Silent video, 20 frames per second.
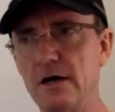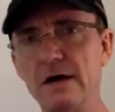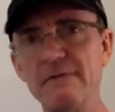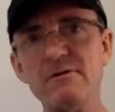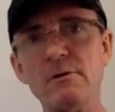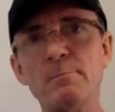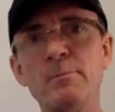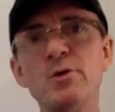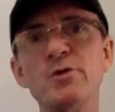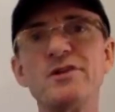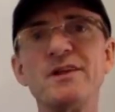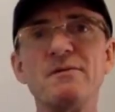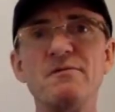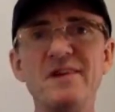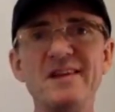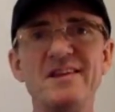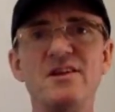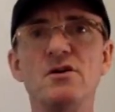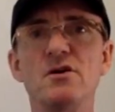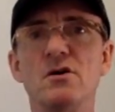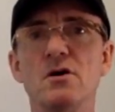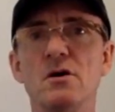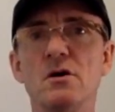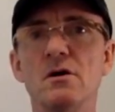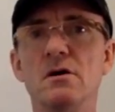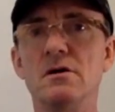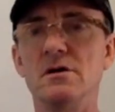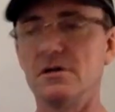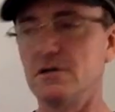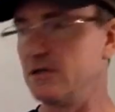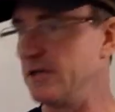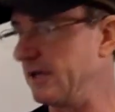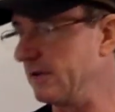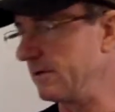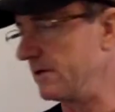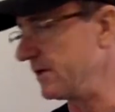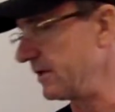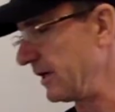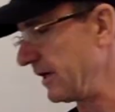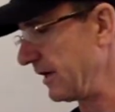I will put the video,
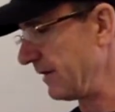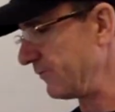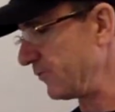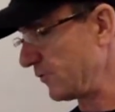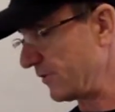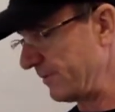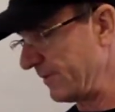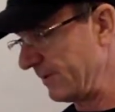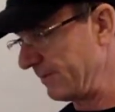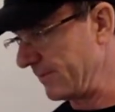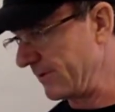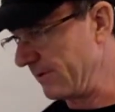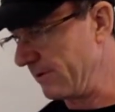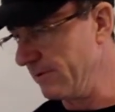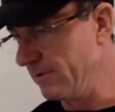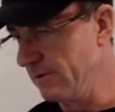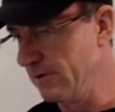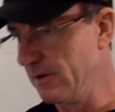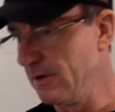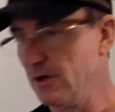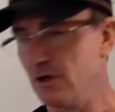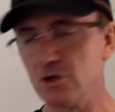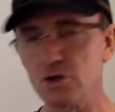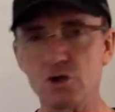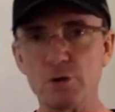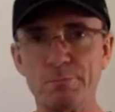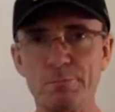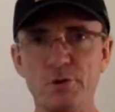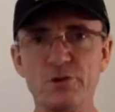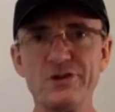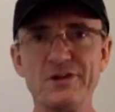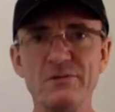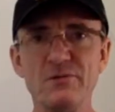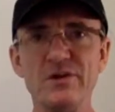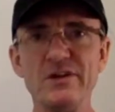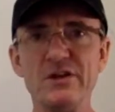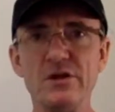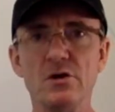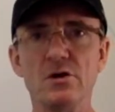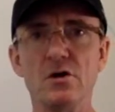I have to remember to put the
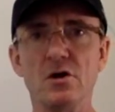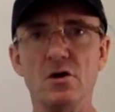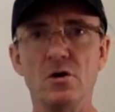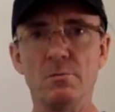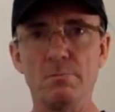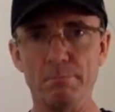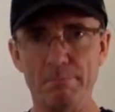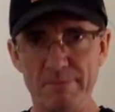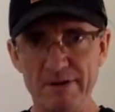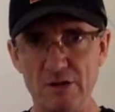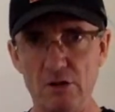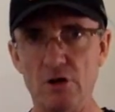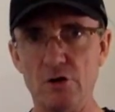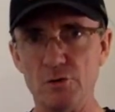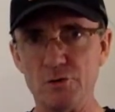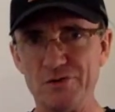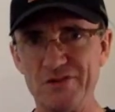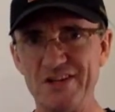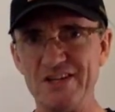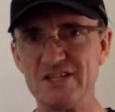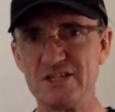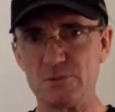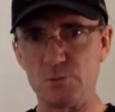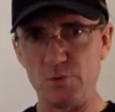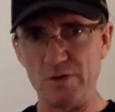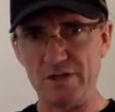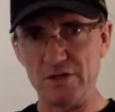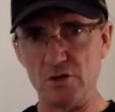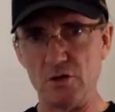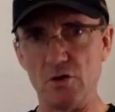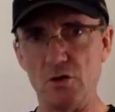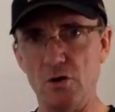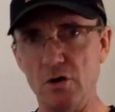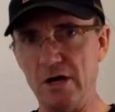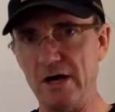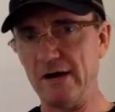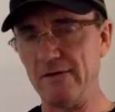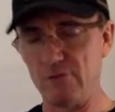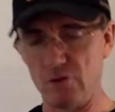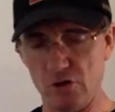video below this
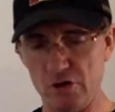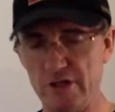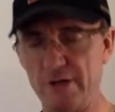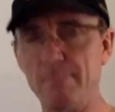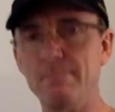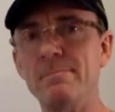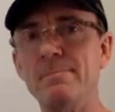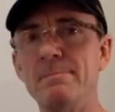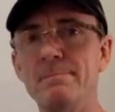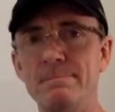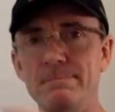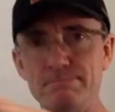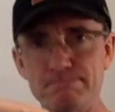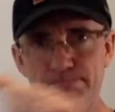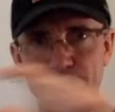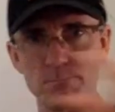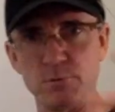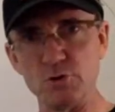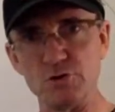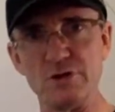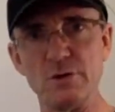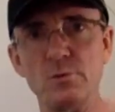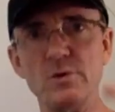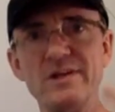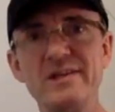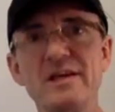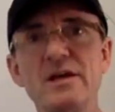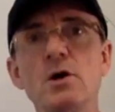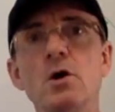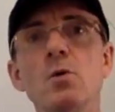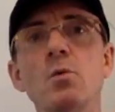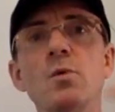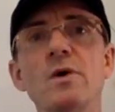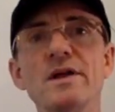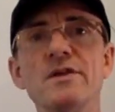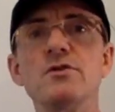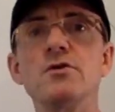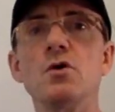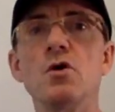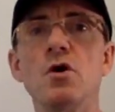video. I was gonna put the video
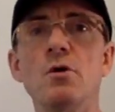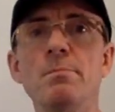when to